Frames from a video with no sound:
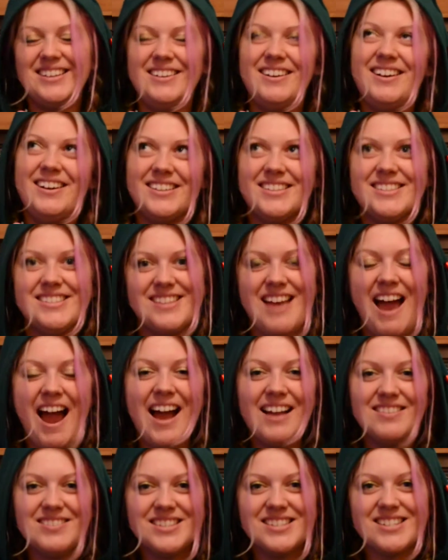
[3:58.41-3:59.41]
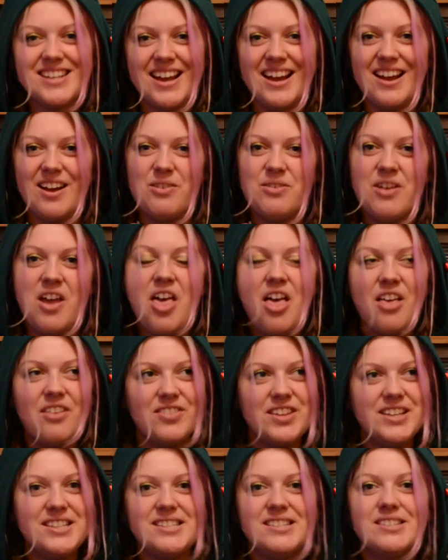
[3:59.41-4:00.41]
Oh, so hands down,
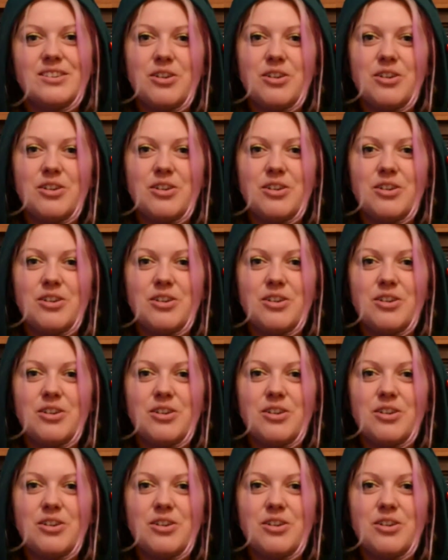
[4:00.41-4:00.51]
this has